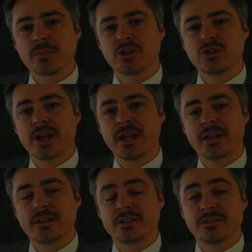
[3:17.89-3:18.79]

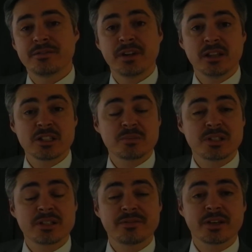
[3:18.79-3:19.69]
created to fill a
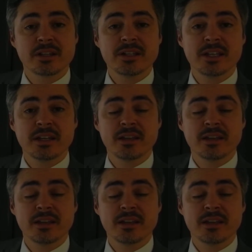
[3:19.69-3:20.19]
specific need,